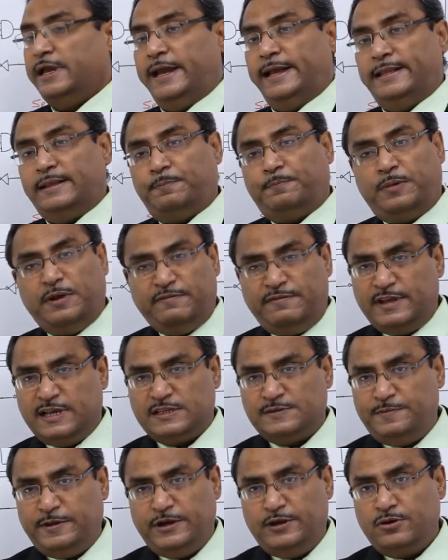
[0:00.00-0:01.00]
In the
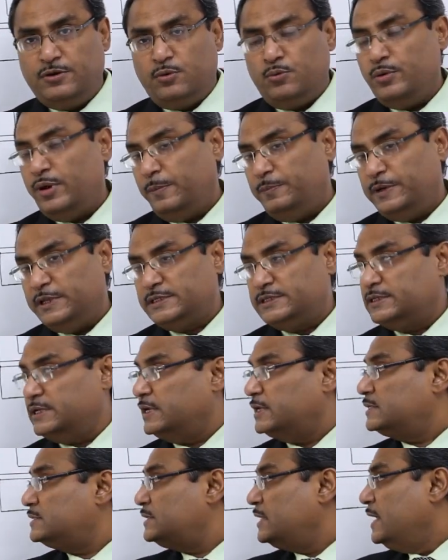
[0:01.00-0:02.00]
previous video, we have
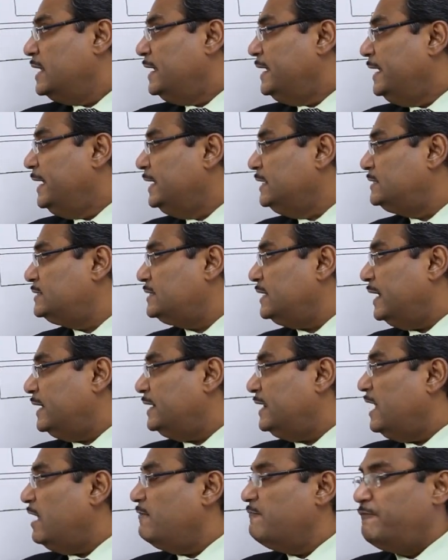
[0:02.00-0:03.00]
discussed each
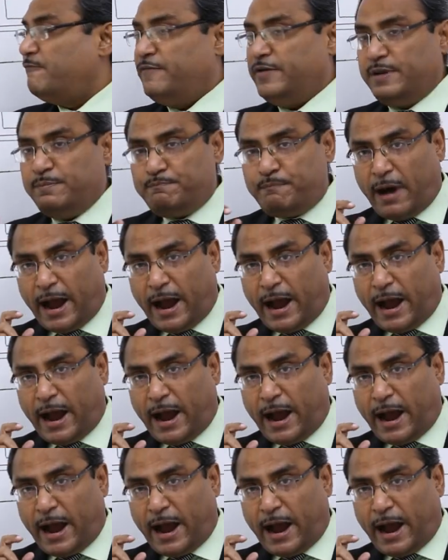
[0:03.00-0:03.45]
and every